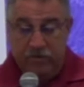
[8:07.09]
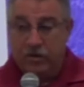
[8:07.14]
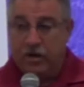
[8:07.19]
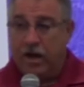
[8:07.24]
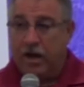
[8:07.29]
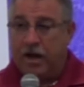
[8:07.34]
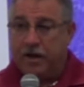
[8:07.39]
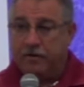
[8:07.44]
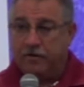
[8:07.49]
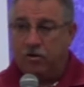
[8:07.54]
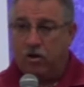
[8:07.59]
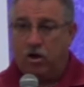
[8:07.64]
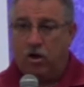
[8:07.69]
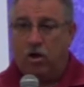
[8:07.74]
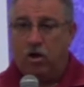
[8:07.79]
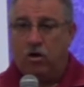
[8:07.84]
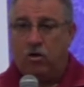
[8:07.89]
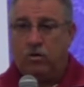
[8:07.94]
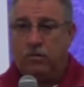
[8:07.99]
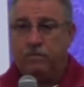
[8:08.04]
Not
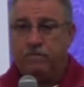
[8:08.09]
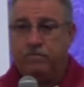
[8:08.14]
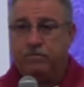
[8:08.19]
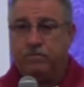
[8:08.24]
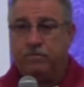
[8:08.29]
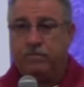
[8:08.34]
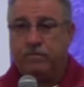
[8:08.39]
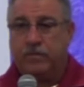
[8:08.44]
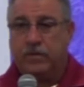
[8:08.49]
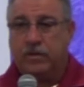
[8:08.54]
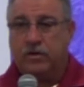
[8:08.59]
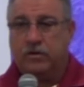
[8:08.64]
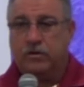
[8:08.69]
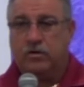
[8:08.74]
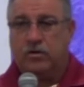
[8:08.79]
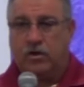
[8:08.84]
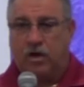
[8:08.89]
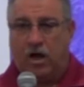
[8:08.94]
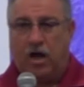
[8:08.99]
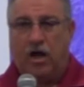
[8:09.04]
all
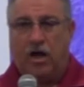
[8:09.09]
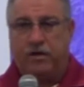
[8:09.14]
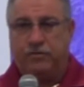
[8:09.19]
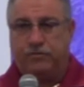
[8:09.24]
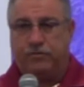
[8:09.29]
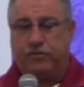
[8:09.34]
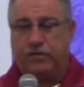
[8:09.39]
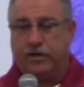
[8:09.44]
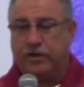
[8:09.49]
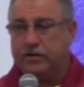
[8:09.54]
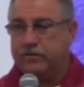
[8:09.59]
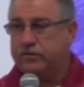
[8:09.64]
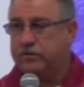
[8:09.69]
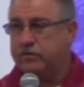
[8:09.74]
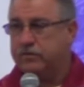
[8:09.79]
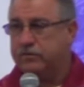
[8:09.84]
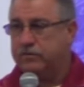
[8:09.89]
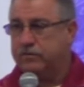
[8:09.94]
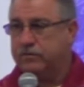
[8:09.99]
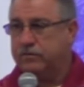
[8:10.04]

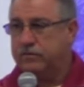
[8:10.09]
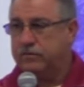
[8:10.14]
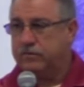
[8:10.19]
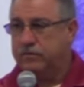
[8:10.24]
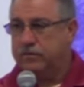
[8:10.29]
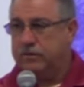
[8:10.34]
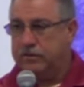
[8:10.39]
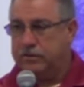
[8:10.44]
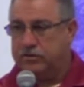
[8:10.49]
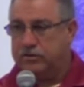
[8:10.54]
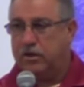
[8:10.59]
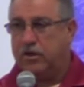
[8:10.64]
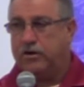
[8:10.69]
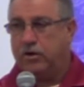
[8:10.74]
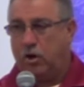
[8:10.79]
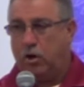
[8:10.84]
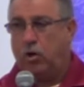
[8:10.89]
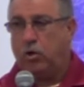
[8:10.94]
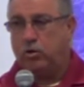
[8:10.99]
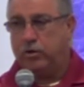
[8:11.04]
conflict is
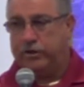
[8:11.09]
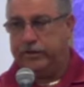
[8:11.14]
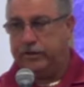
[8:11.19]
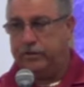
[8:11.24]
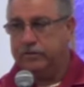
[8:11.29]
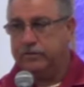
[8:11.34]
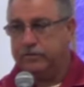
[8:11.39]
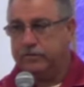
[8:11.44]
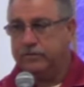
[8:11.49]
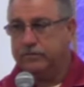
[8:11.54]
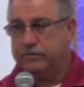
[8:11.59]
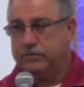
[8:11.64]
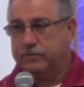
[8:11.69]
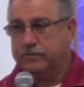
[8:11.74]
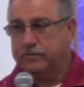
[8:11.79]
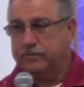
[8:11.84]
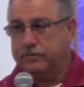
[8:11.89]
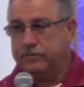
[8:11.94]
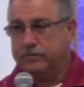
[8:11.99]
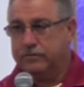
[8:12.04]
unholy.
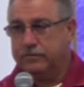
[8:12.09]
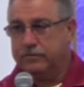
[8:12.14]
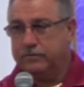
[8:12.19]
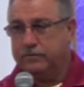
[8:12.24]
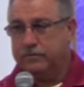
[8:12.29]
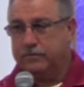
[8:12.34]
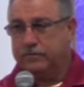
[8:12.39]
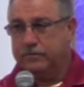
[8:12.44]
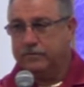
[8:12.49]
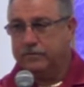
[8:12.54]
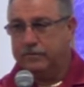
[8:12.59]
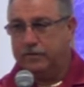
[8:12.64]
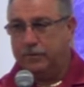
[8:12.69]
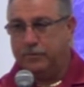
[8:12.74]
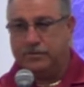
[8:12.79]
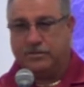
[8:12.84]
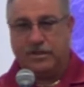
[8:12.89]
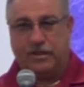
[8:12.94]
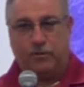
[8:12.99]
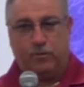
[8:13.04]

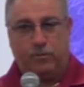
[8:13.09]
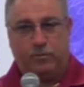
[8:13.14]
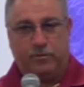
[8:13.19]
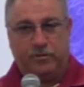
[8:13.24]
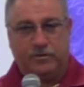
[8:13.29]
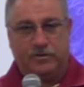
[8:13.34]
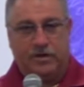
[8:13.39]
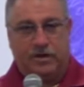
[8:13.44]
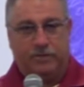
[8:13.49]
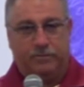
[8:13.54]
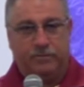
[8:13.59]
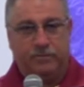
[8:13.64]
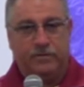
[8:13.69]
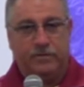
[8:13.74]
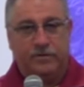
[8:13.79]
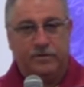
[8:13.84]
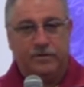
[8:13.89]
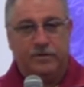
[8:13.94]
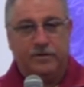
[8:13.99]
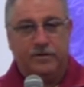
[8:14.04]
Let me say that one more time.
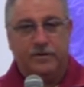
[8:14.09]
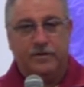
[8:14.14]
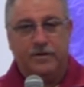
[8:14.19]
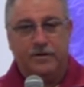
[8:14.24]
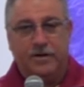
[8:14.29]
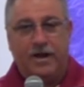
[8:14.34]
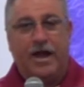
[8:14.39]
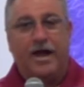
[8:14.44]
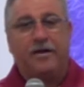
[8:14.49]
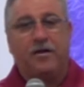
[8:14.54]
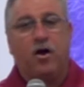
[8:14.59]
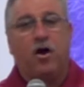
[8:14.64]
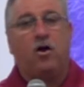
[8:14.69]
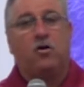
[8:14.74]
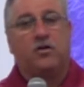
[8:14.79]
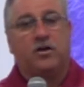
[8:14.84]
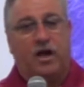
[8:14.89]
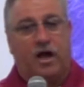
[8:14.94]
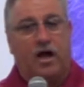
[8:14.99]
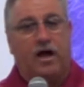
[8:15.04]
Not
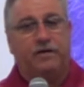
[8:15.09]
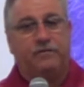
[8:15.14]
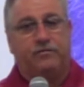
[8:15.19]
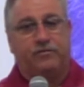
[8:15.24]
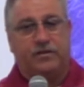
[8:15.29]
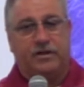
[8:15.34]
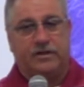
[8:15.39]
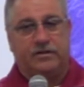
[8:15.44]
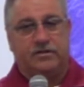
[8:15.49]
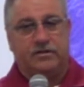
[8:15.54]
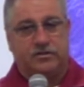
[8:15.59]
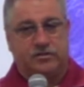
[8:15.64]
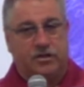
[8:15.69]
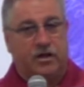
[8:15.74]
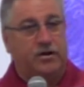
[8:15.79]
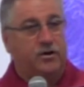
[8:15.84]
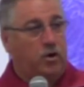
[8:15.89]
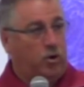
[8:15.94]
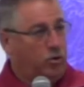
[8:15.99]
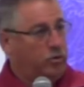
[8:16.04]
all conflict is
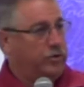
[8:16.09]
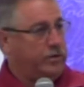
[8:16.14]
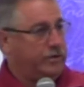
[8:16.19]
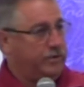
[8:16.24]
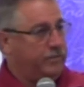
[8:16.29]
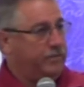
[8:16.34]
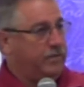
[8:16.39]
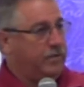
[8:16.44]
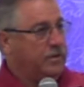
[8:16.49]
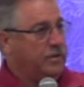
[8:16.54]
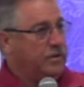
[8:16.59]
unholy.